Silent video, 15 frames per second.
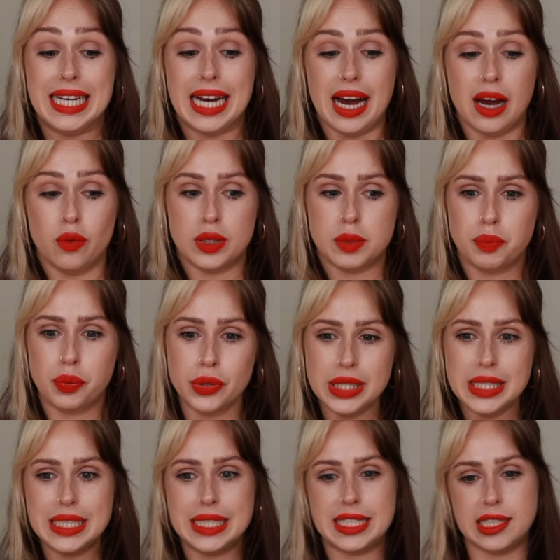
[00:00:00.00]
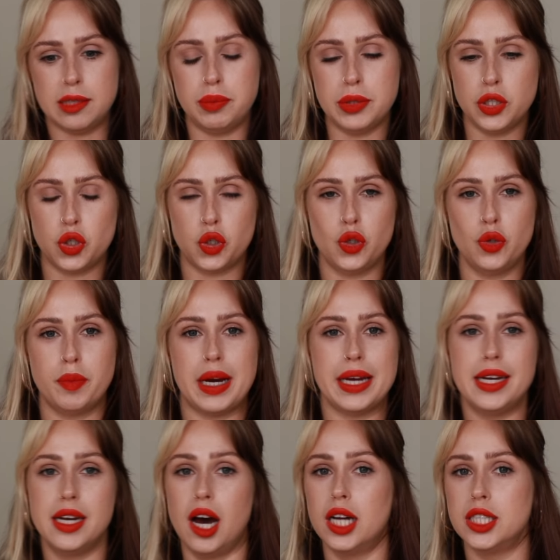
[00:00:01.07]
I was pretty deep into my
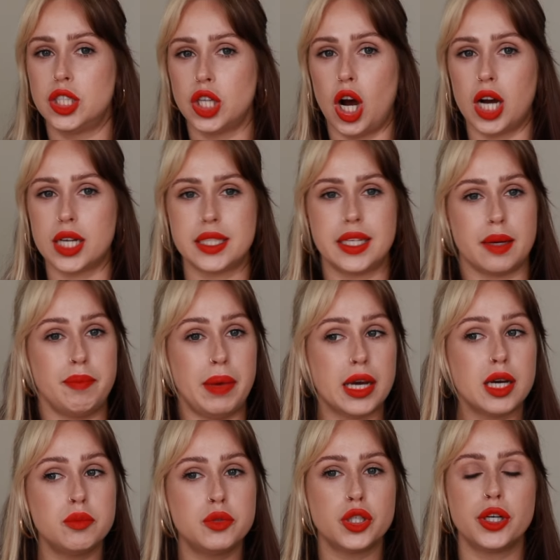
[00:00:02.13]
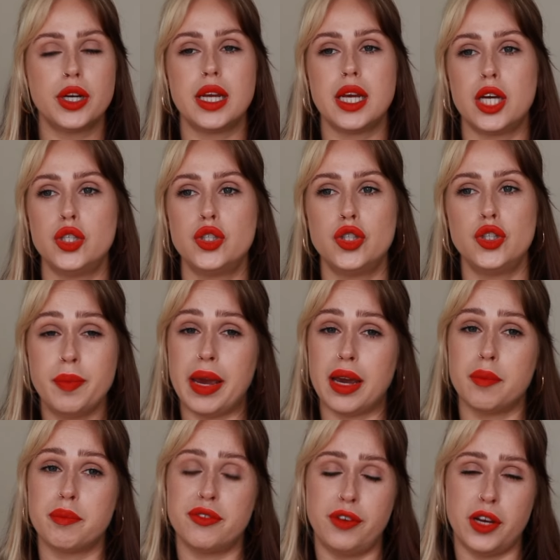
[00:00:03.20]
non-toxic makeup journey. I used to do
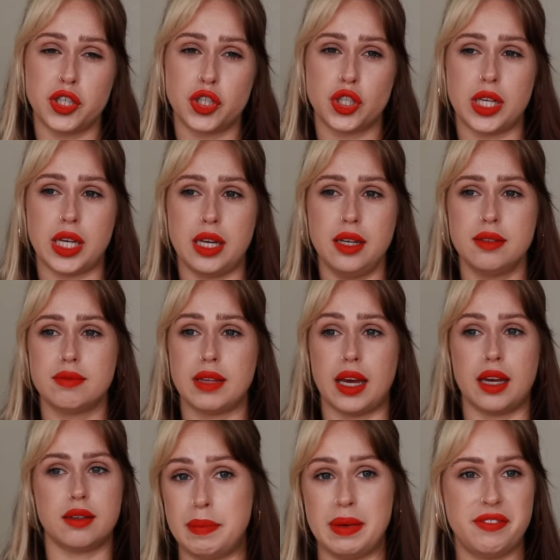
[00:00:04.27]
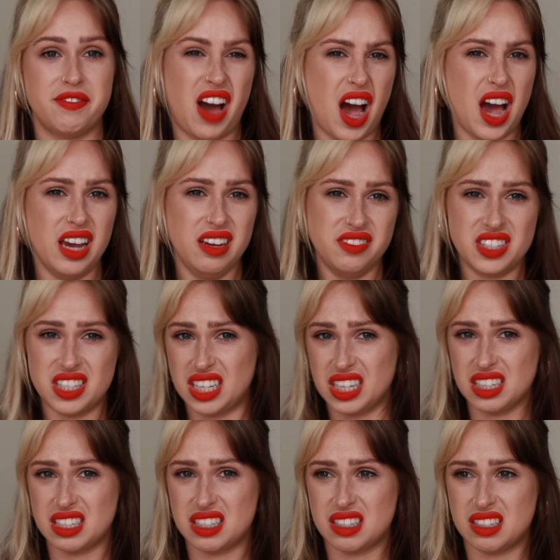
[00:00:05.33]
makeup professionally, like maybe 5,
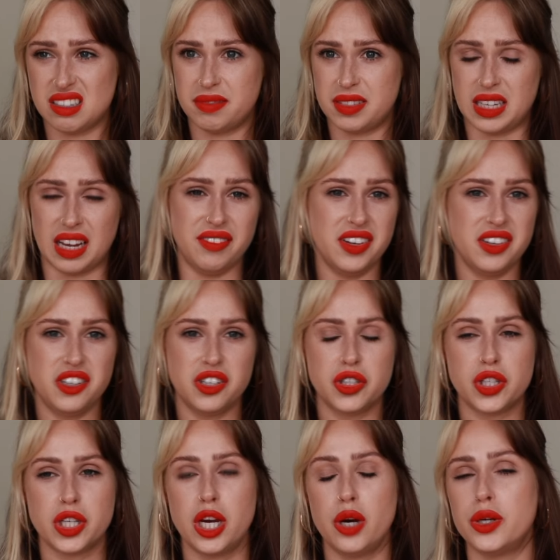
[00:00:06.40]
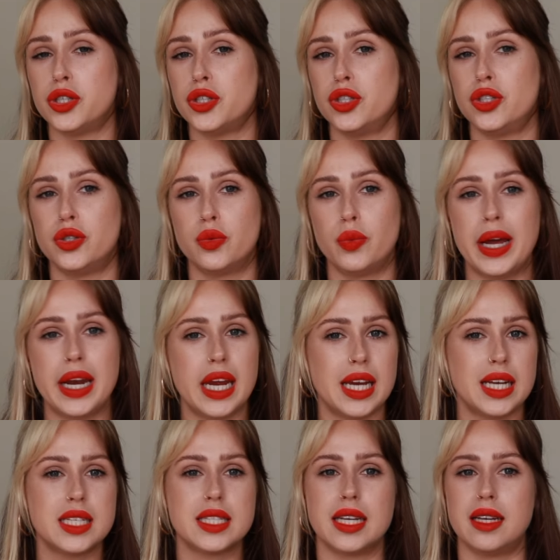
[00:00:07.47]
6, 7 years ago. I used to do
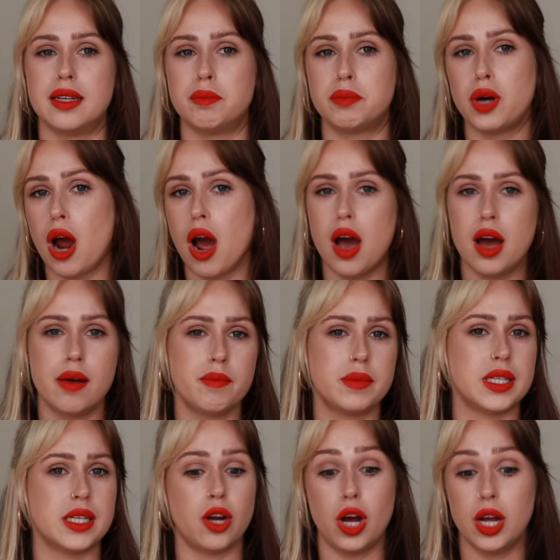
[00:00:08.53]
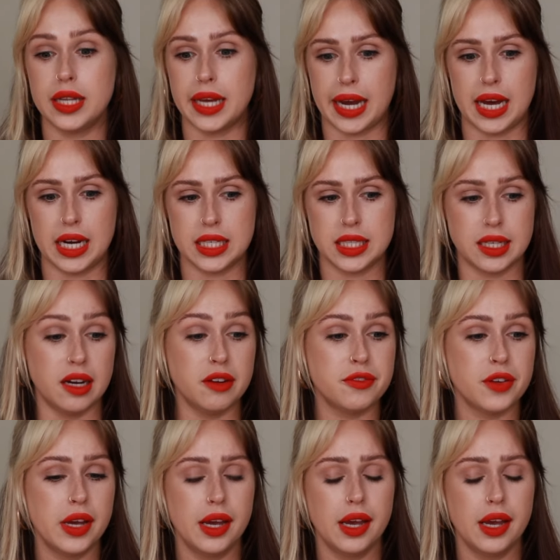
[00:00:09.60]
weddings and proms and all that kind of stuff.